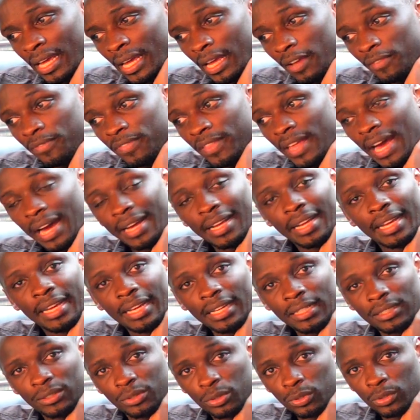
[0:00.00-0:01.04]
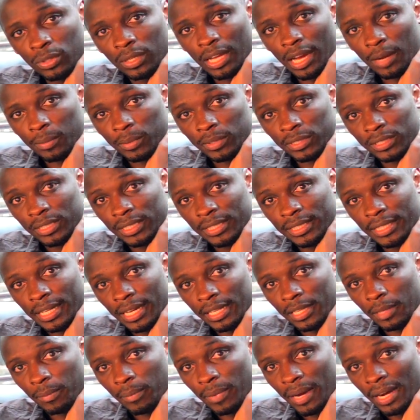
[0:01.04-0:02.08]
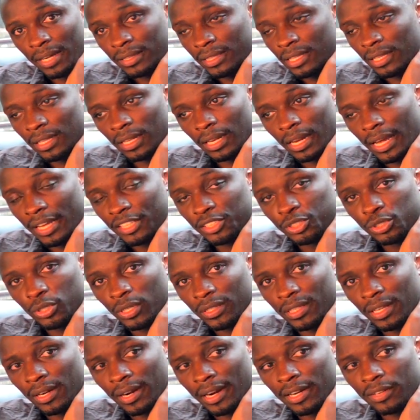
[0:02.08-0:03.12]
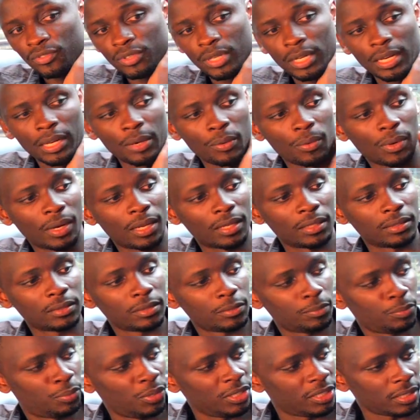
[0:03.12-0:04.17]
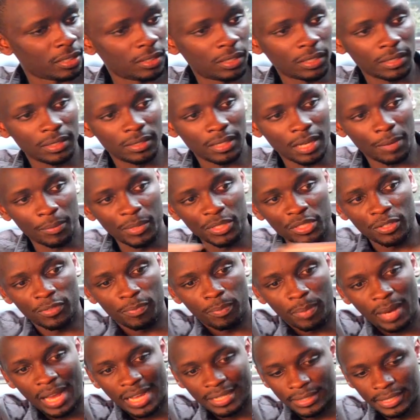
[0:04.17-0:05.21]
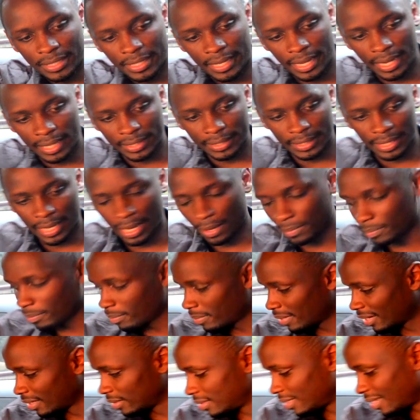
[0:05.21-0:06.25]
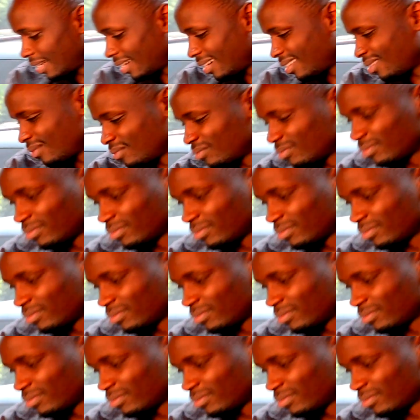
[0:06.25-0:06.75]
if there are kids who come and sit here at the back, they'll enjoy the ride really well. Pretty good, bit of plastic here and there, but um,